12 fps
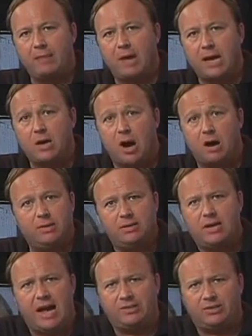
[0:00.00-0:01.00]
backed by
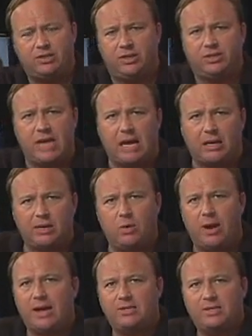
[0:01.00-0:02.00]
carbon taxes, and
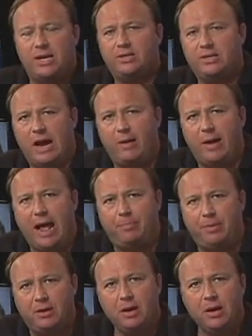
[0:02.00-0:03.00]
exactly what I said has now
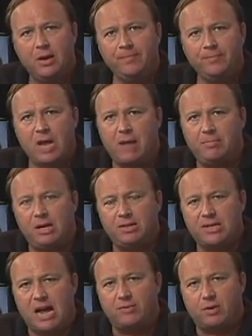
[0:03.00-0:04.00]
happened. Not
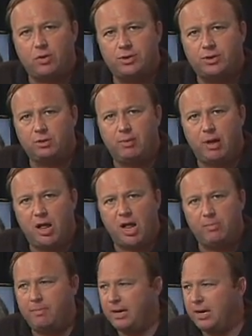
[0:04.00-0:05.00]
because I have a crystal
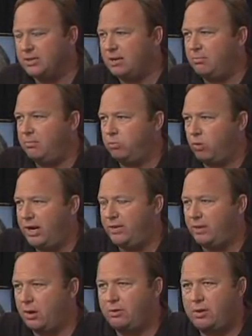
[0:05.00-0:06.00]
ball, but because I'm
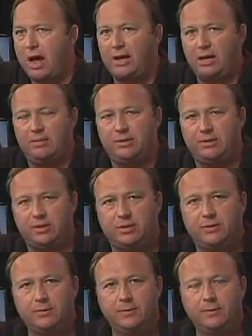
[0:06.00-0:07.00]
reading their own
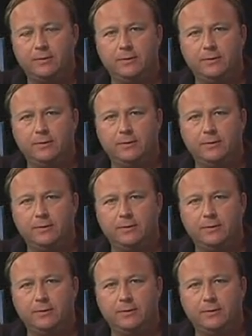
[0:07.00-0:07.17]
documents.